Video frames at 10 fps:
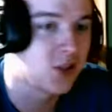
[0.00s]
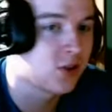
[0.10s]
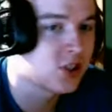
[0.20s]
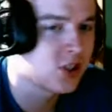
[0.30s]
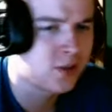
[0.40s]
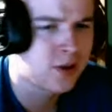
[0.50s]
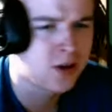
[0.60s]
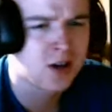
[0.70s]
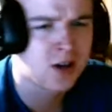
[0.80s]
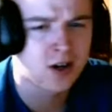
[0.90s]
let's talk
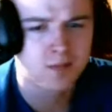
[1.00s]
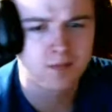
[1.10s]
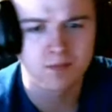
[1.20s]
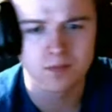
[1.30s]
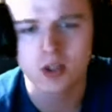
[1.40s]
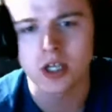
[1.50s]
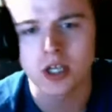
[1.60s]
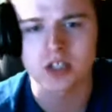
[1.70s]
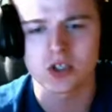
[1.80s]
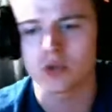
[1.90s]
about,
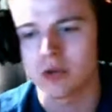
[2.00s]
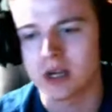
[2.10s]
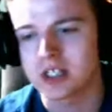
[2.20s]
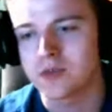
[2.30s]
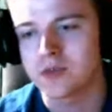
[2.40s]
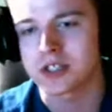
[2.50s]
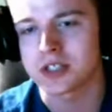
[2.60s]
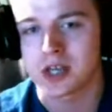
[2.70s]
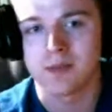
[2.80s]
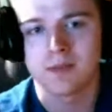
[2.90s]
okay, so greatest of all
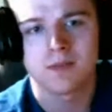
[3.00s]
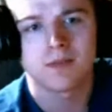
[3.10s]
time.